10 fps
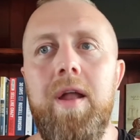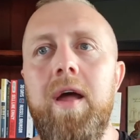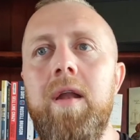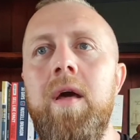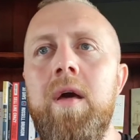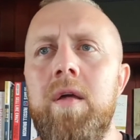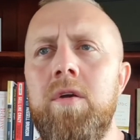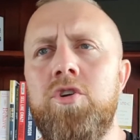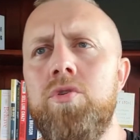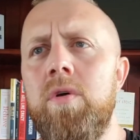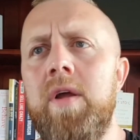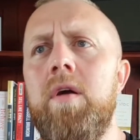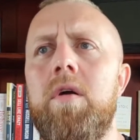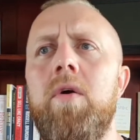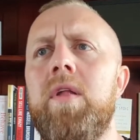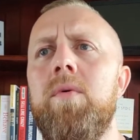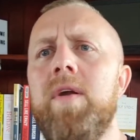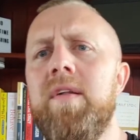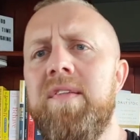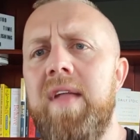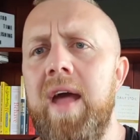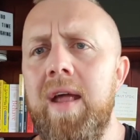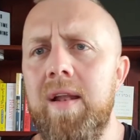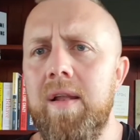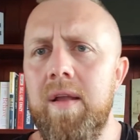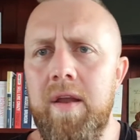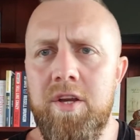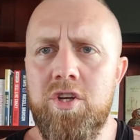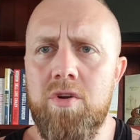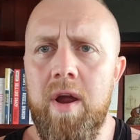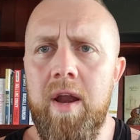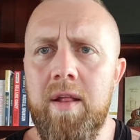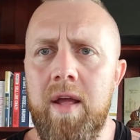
And you're truly not going to understand the niche training